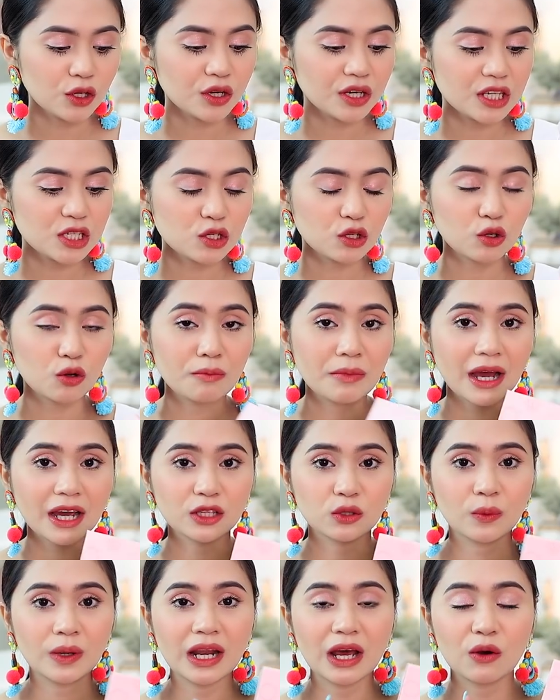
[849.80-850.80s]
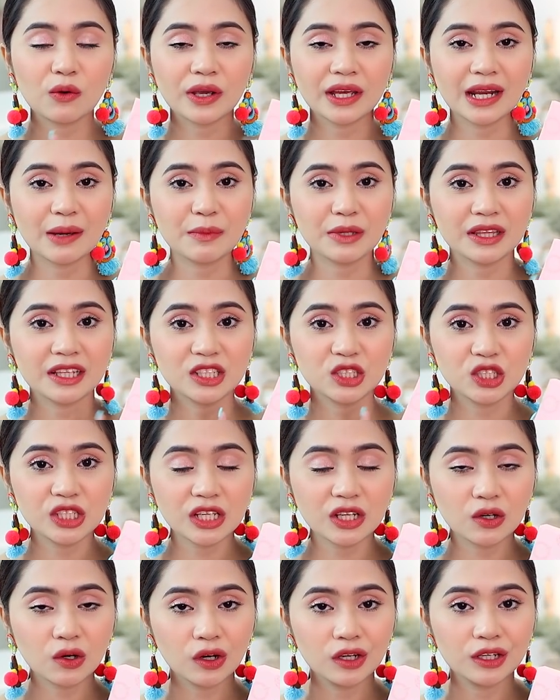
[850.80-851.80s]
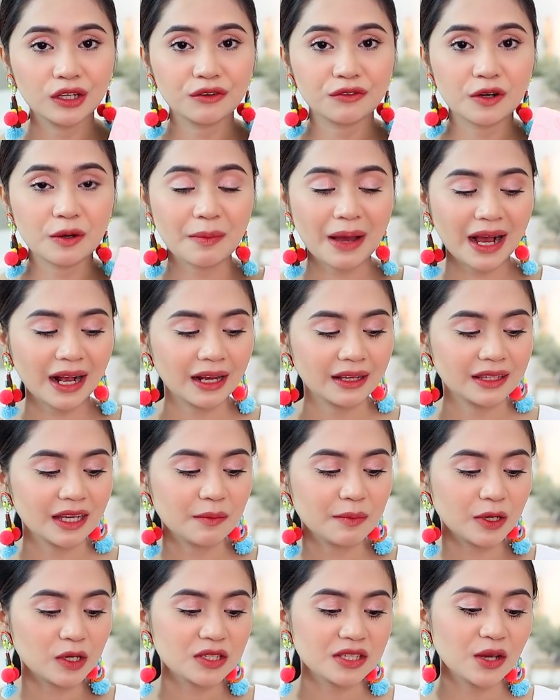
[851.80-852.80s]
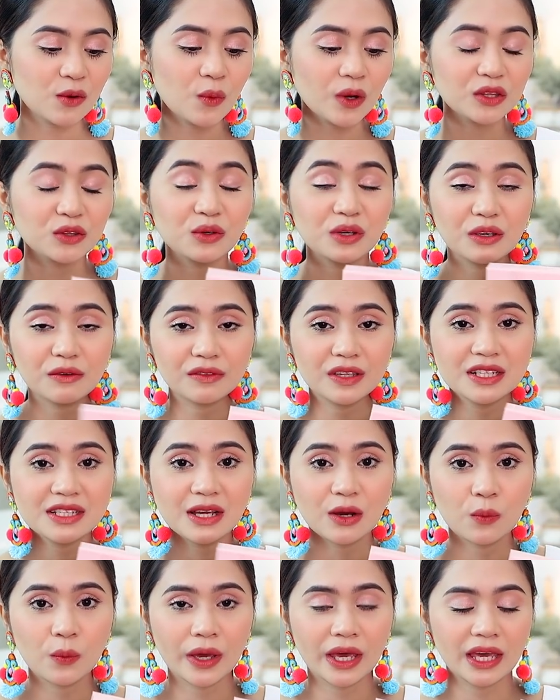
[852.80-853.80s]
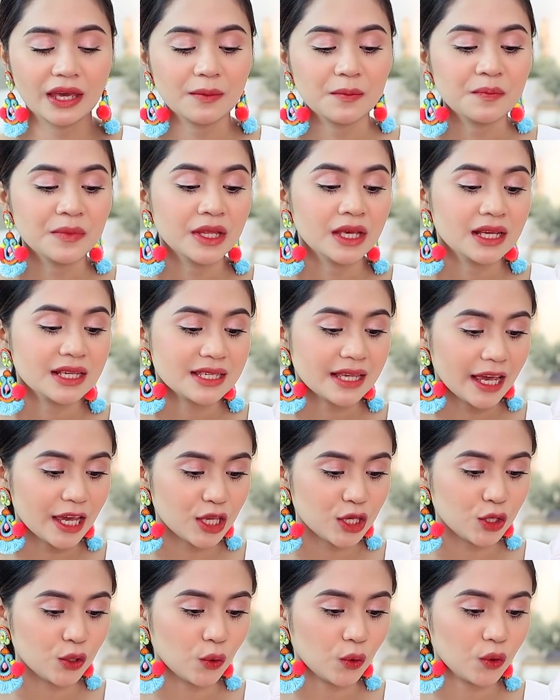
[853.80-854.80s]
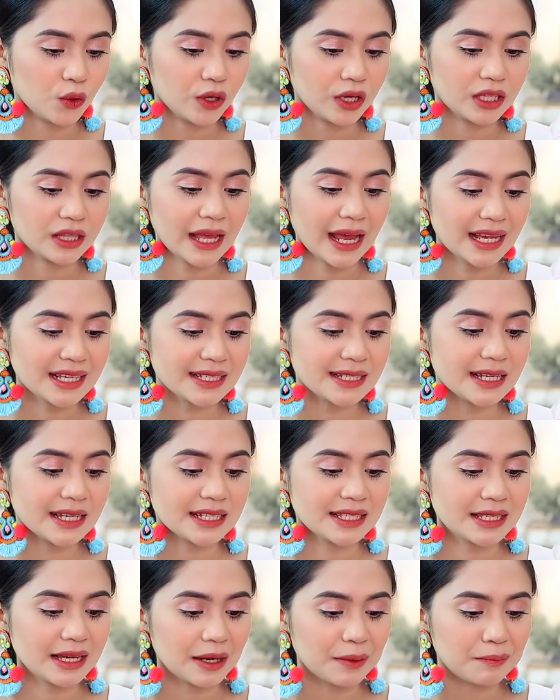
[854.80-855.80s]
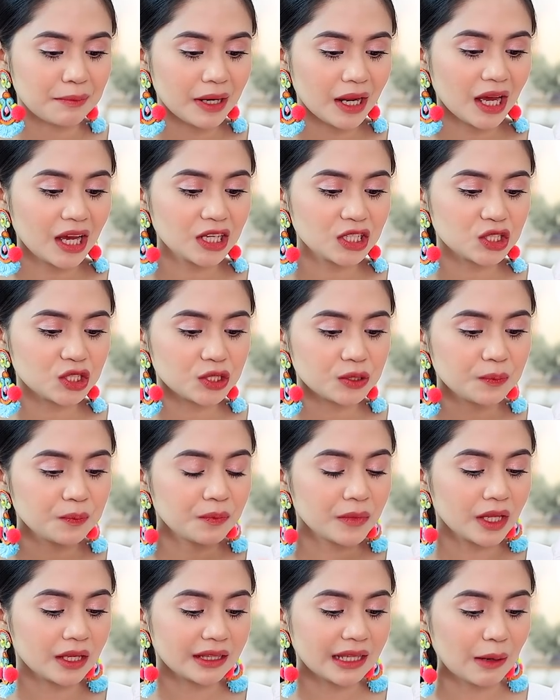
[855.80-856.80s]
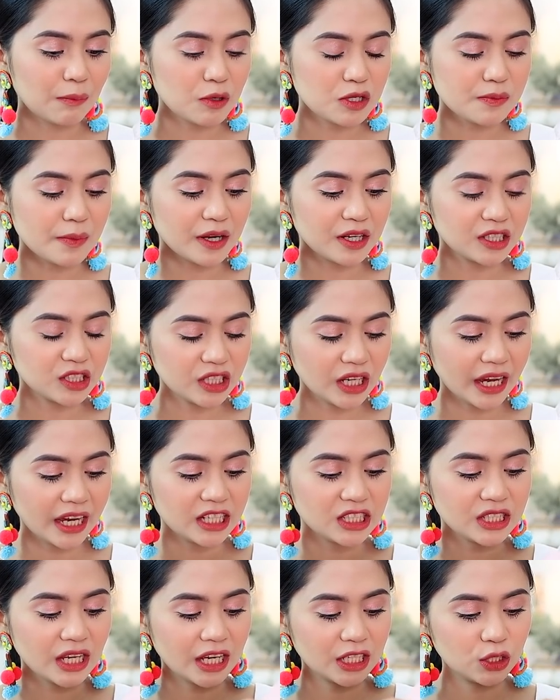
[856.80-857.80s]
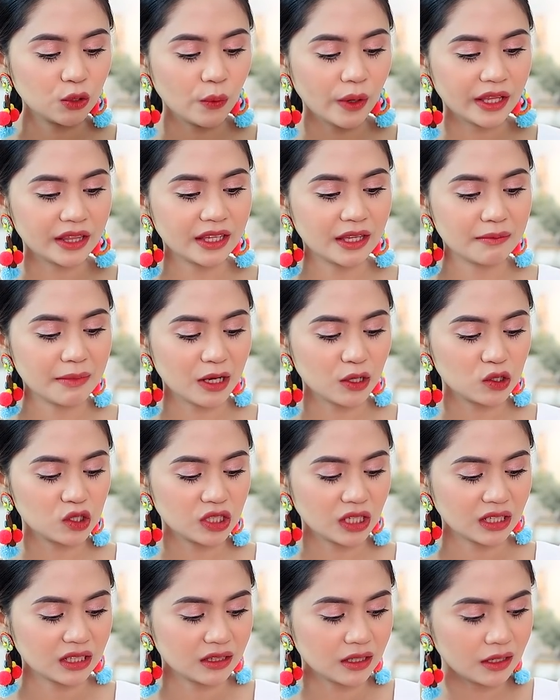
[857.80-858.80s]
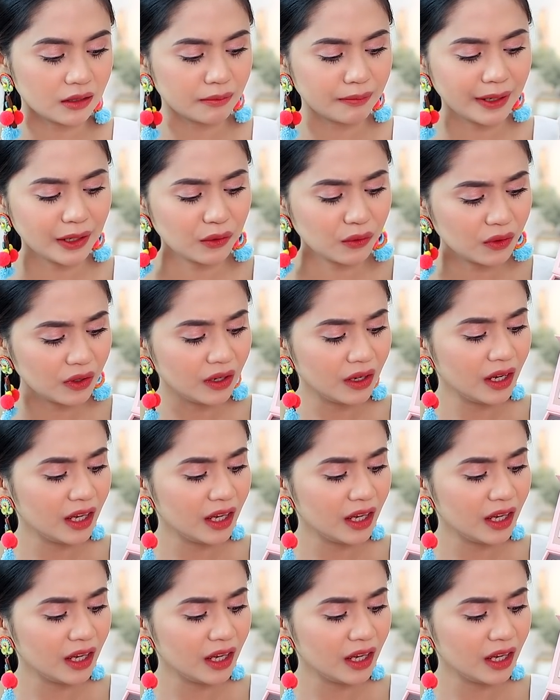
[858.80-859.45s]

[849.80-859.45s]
yung reason kung bakit wala akong ginamit na cheek color from Agatha, because I want to give this away sa inyo. It has this blush, tapos meron siyang eyeshadow, and then meron siyang tint. Pero